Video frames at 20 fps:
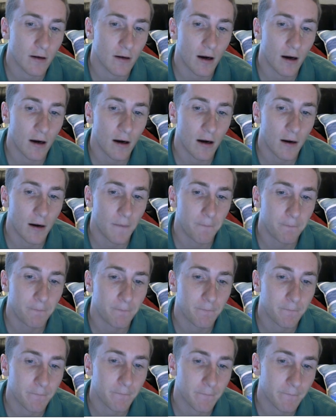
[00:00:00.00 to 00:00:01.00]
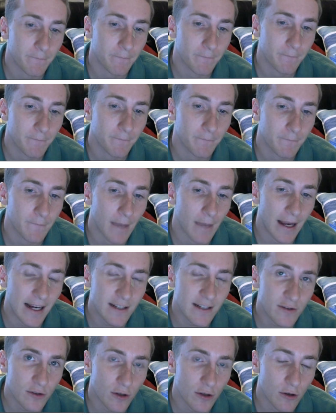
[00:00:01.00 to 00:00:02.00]
Um, I
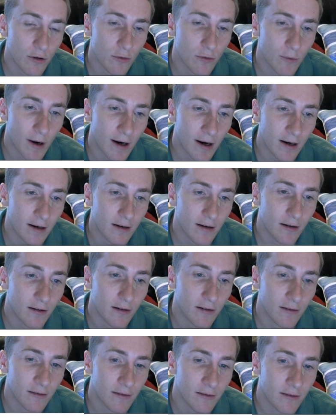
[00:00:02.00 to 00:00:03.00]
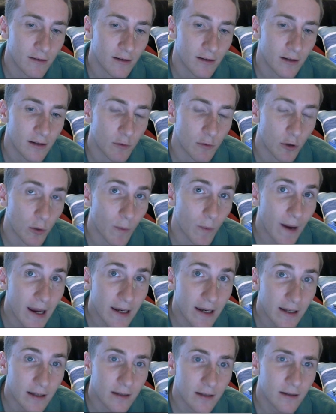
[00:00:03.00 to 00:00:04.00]
guess so while we're
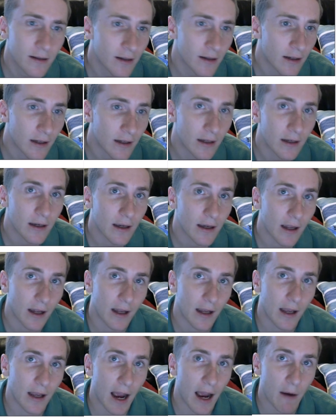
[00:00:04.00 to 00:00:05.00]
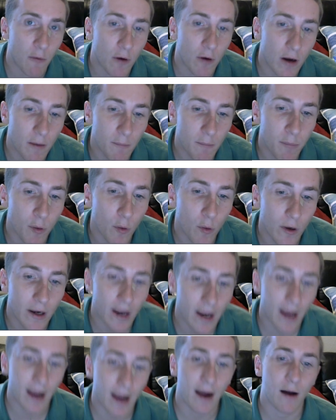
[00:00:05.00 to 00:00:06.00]
waiting, I want to point
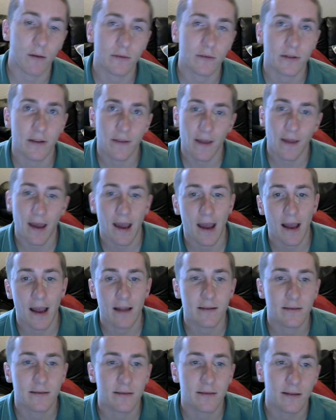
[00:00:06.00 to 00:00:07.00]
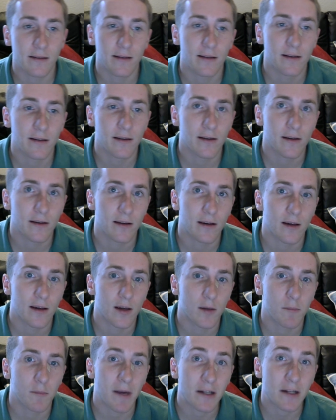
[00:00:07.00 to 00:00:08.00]
out that
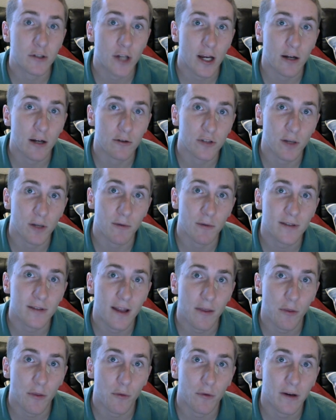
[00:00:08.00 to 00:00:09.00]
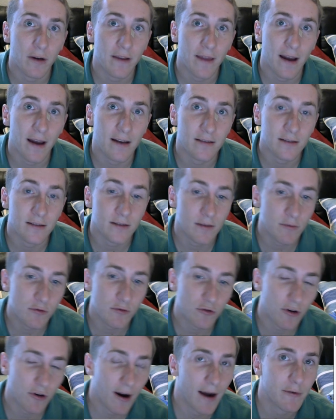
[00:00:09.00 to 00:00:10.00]
my channel is almost at 3,000
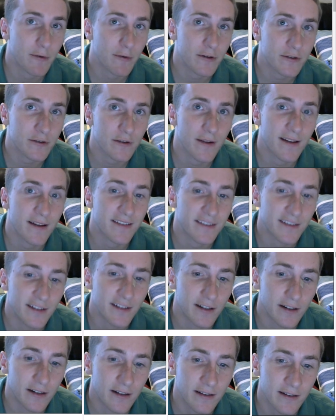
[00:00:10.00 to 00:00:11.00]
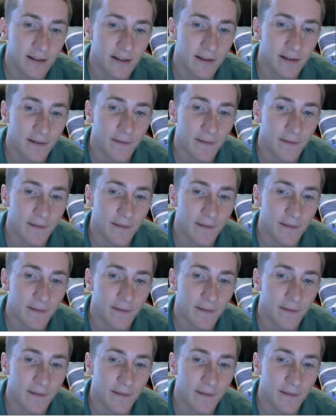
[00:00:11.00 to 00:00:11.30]
subscribers, so that's good.